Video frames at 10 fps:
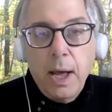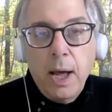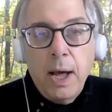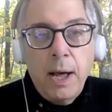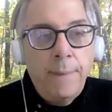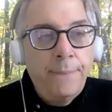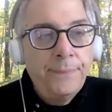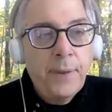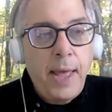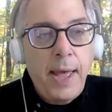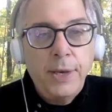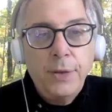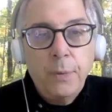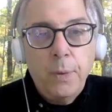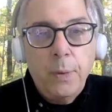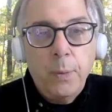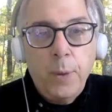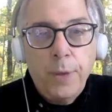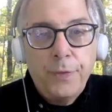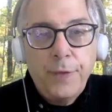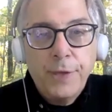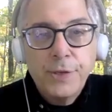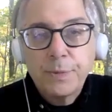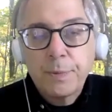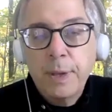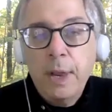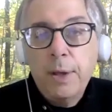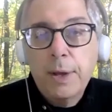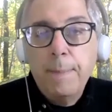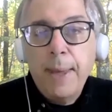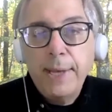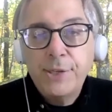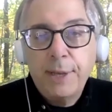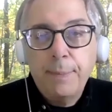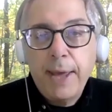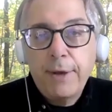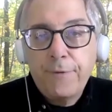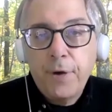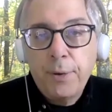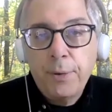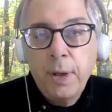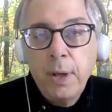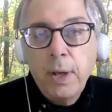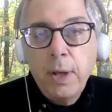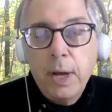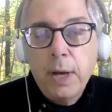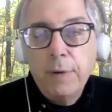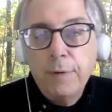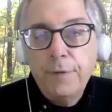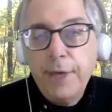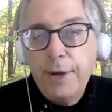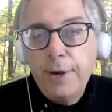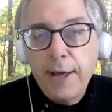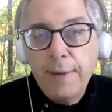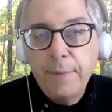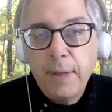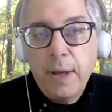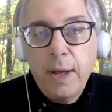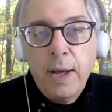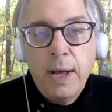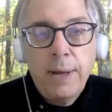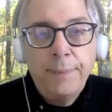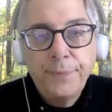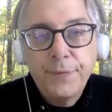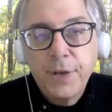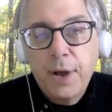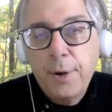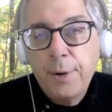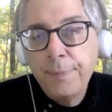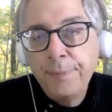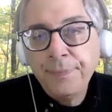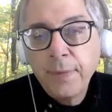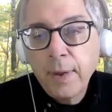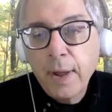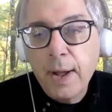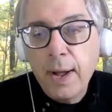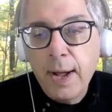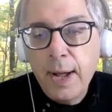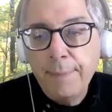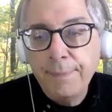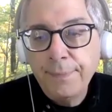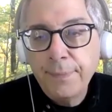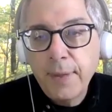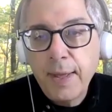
um, and with this you know like amazing megaphone of the internet. Um, so um,